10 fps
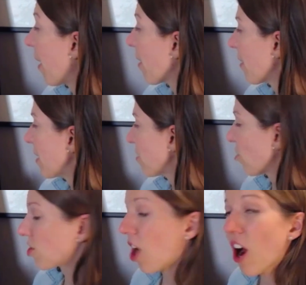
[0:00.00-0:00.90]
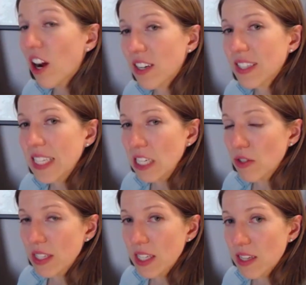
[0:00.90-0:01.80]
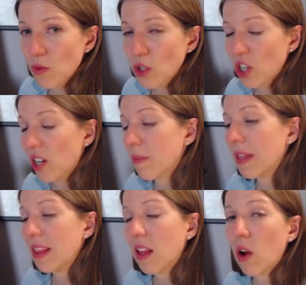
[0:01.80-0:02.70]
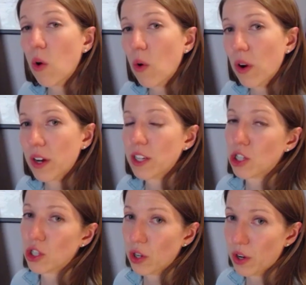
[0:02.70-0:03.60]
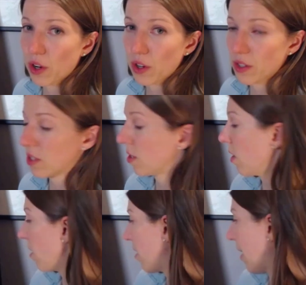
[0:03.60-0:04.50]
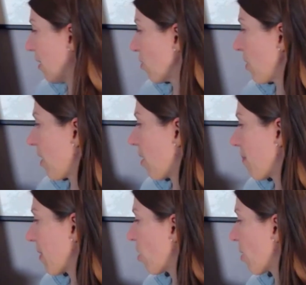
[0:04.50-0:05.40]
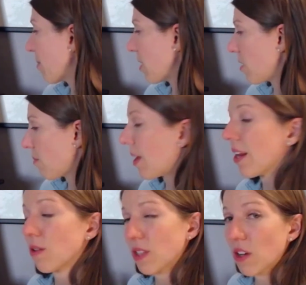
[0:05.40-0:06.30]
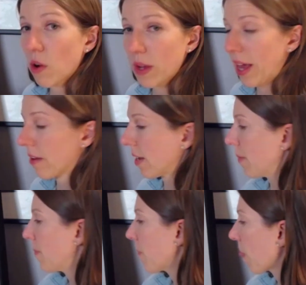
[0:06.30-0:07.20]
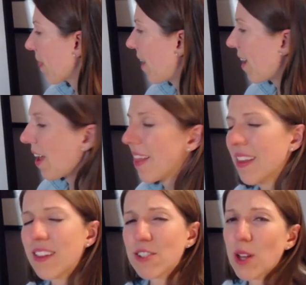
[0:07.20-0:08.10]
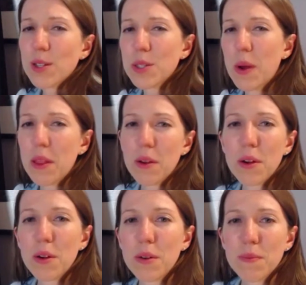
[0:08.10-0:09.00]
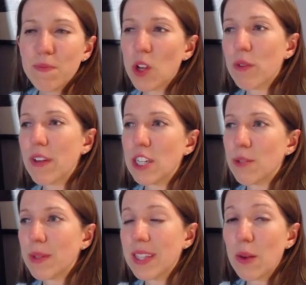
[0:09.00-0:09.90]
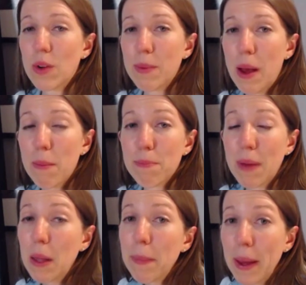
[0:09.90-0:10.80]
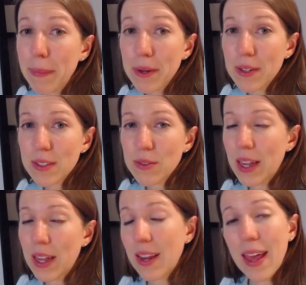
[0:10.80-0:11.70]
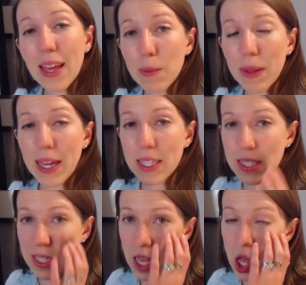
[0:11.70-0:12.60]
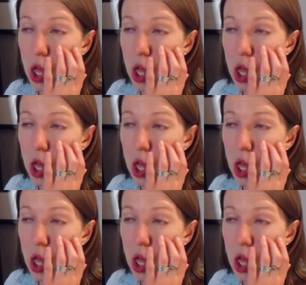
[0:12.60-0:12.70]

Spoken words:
berries, our tart citruses, which are going to be lower in sugars naturally. Cucumbers and tomatoes, they're okay, right? And then there's also other, vegetables, like what about bell peppers, right, and eggplants?